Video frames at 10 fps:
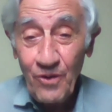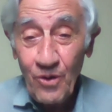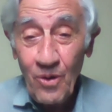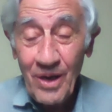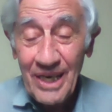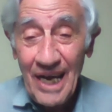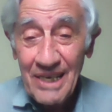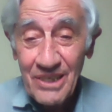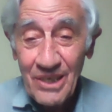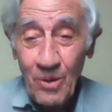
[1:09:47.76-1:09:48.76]
for
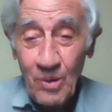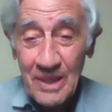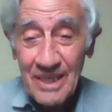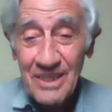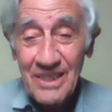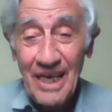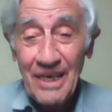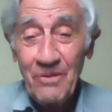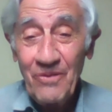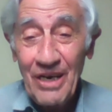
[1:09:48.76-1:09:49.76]
organizing all this.
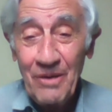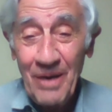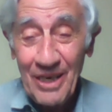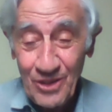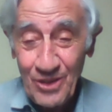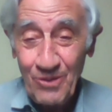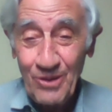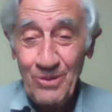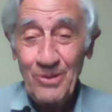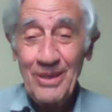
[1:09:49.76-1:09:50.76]
Thank you very much
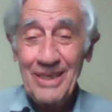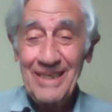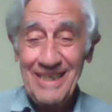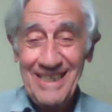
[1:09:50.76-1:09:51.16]
for doing it.